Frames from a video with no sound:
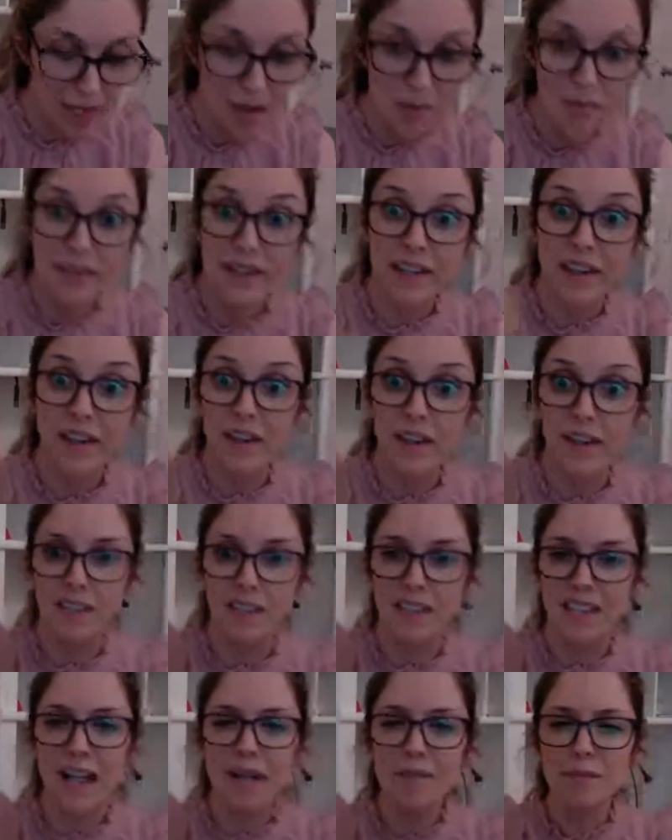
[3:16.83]
Bananas,
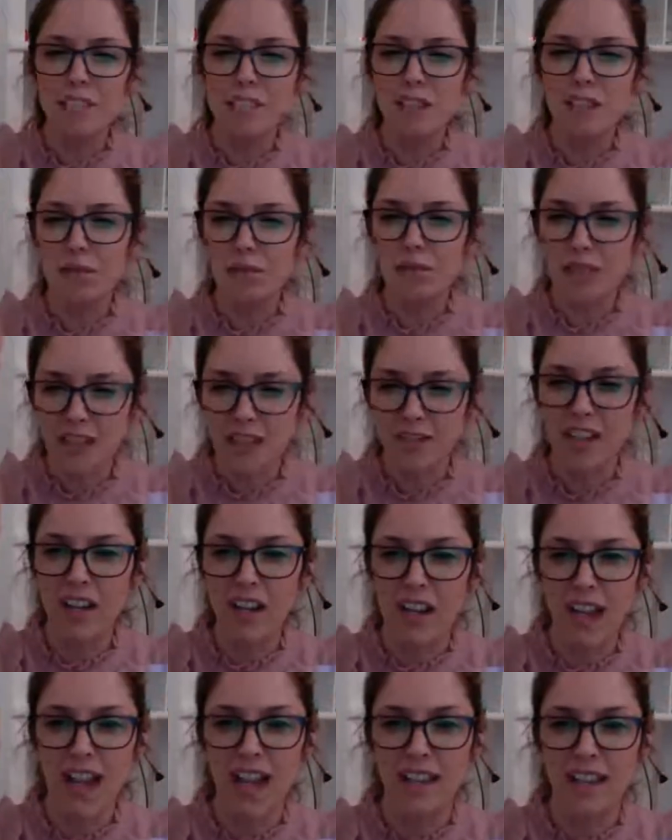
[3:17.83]
how many times have you
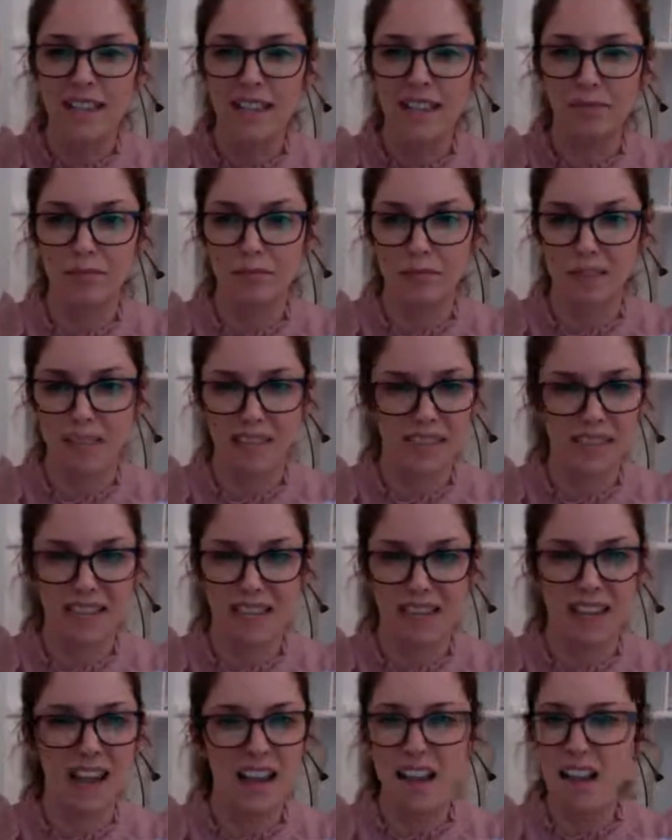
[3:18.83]
heard that they say
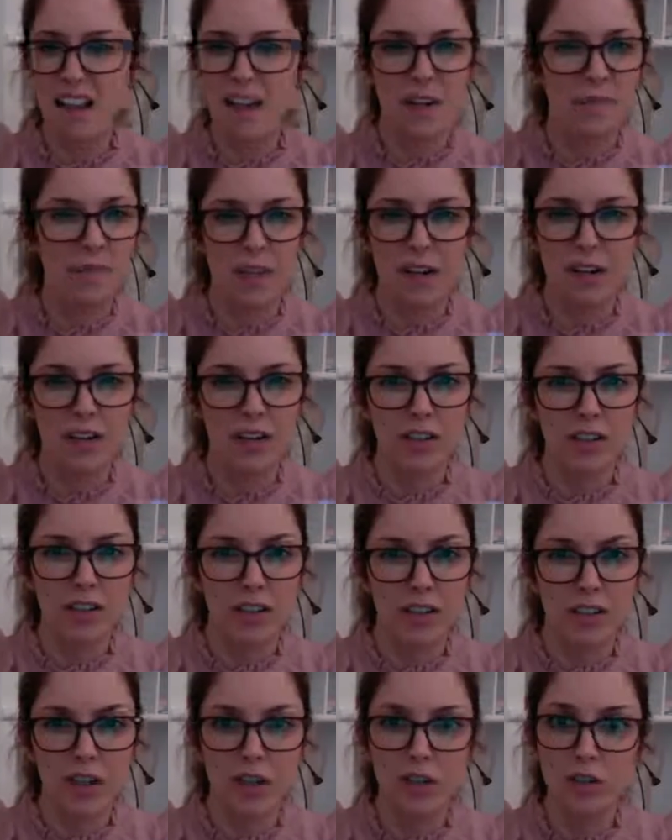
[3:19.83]
bananas are
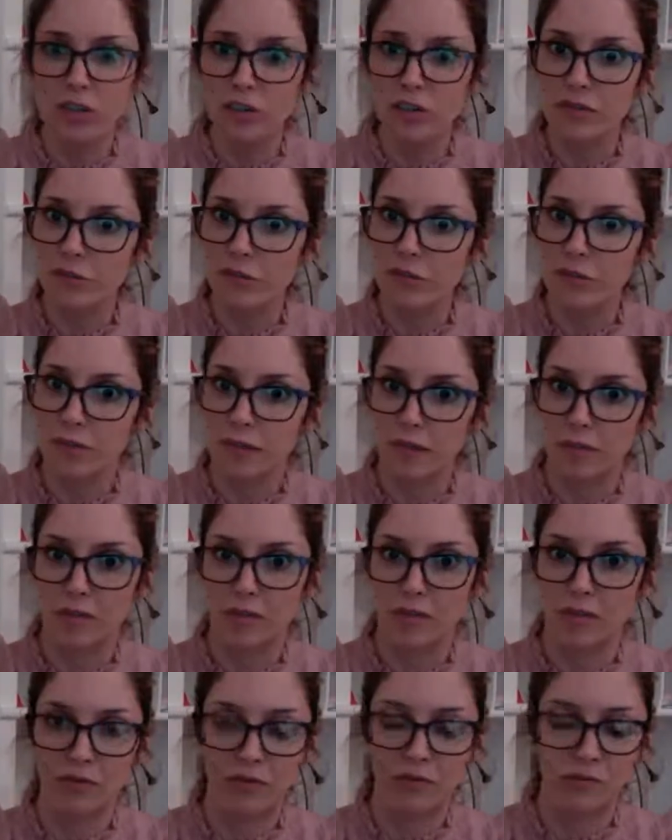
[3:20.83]
not good for
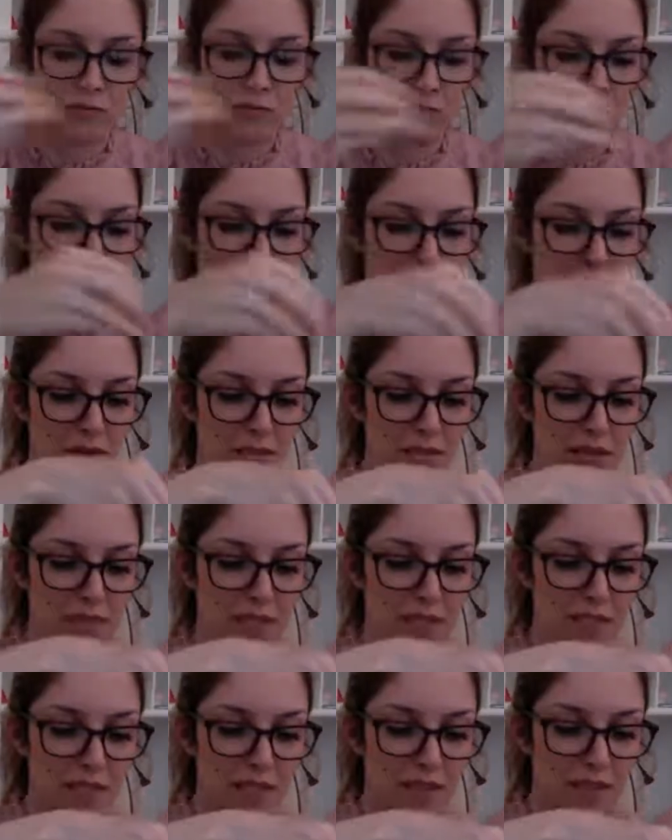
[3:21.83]
people with
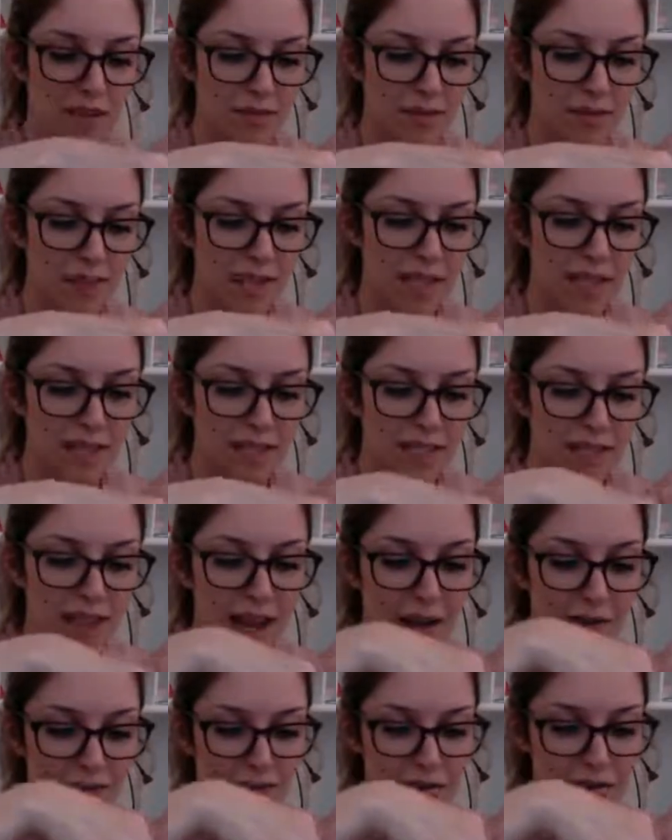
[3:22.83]
diabetes? I mean, that is
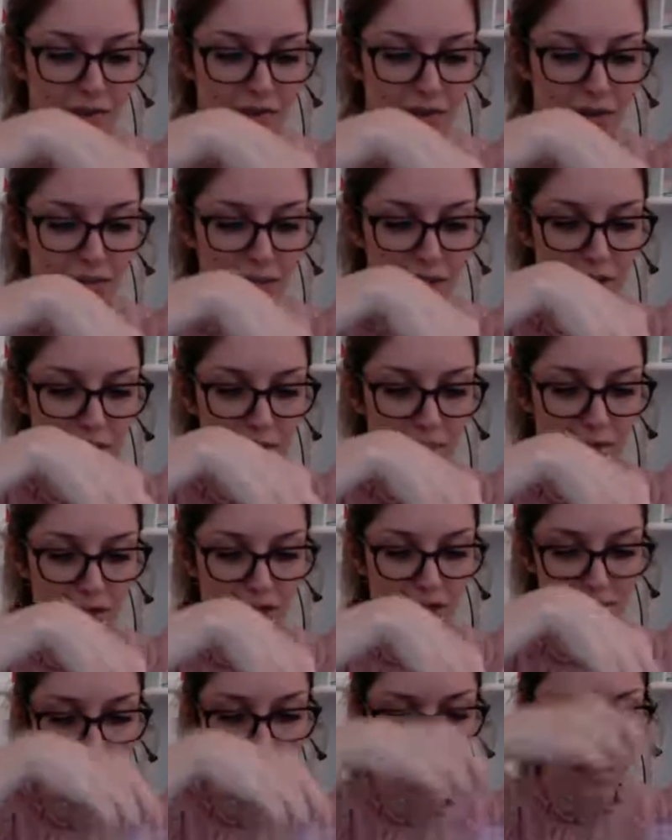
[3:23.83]
absolute rubbish
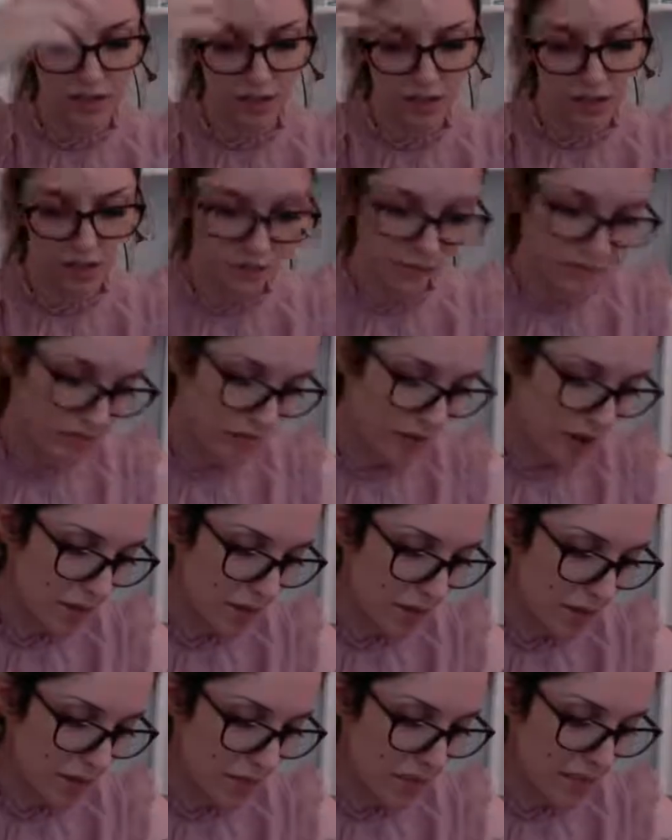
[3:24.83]
because they are soluble
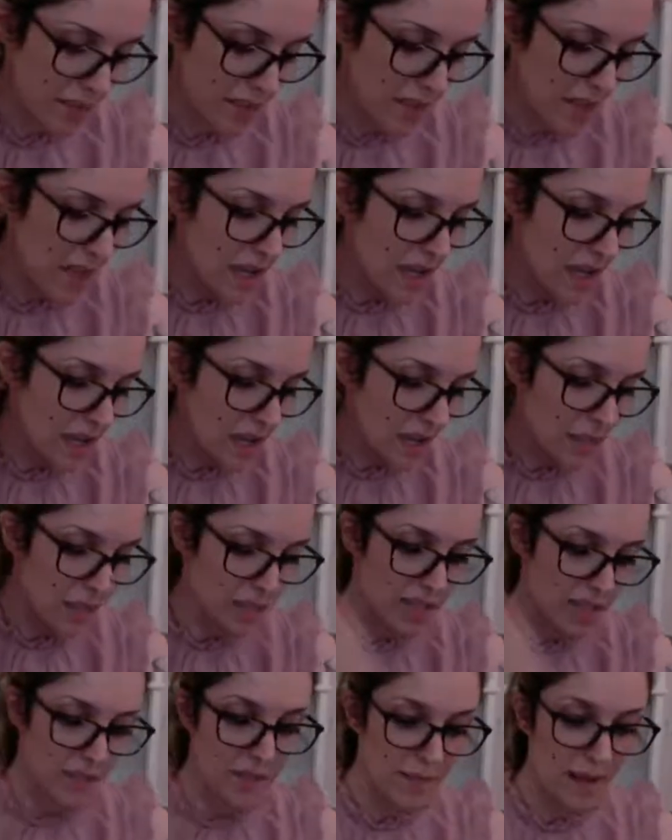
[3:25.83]
fiber. It's
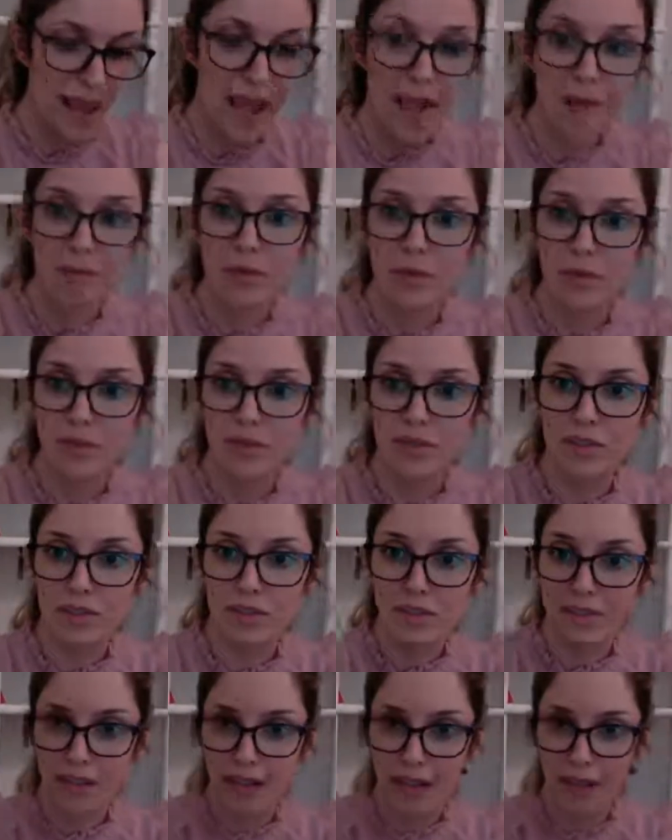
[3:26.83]
awesome. Apples
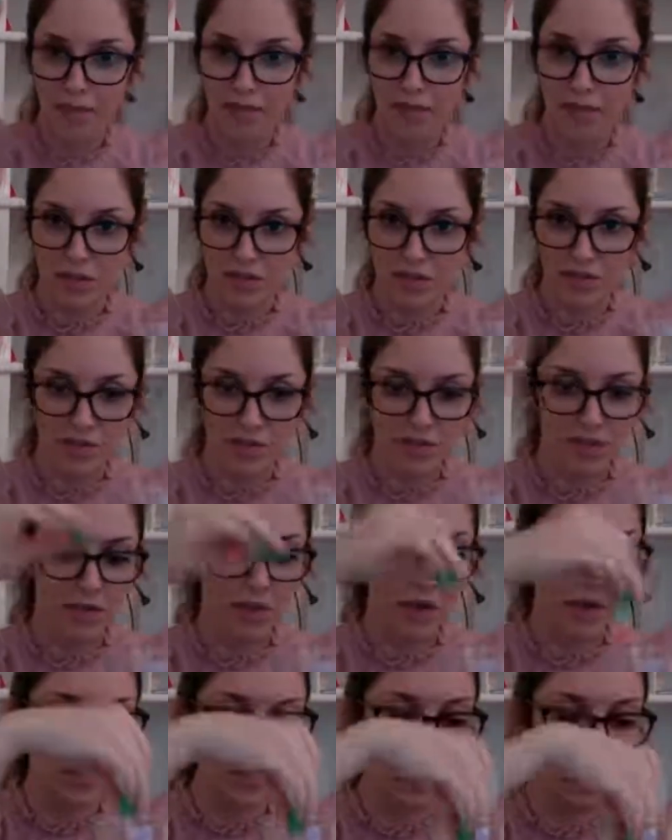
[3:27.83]
also
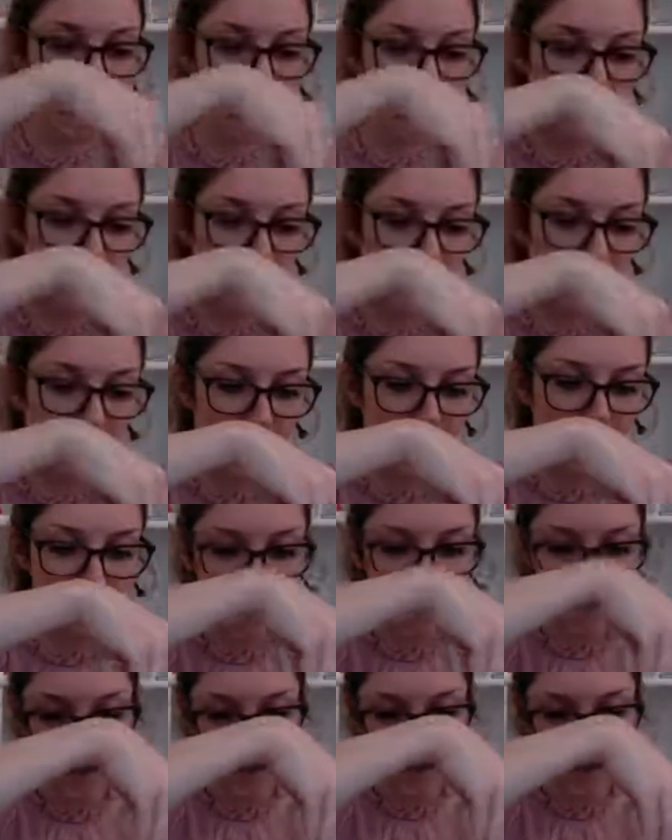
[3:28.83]
are soluble
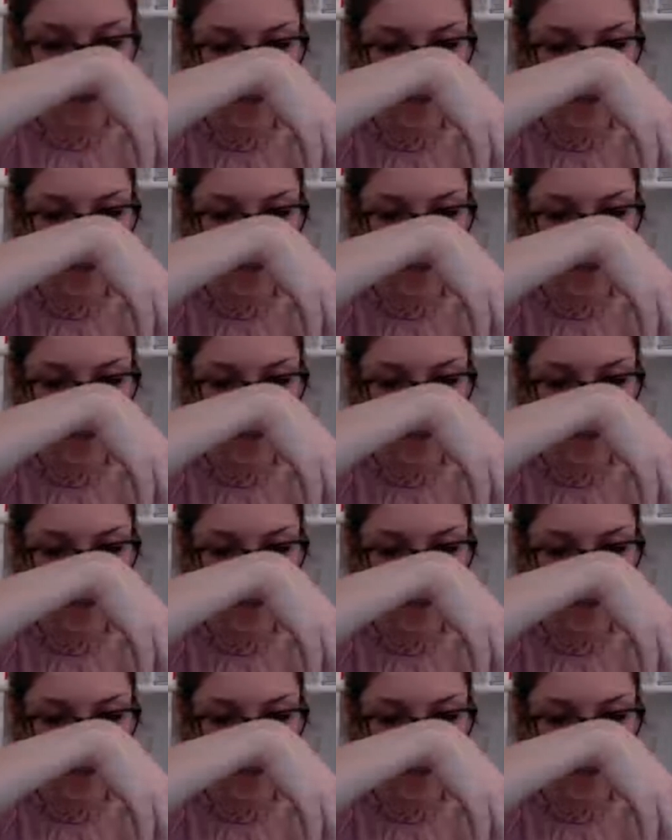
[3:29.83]
fiber.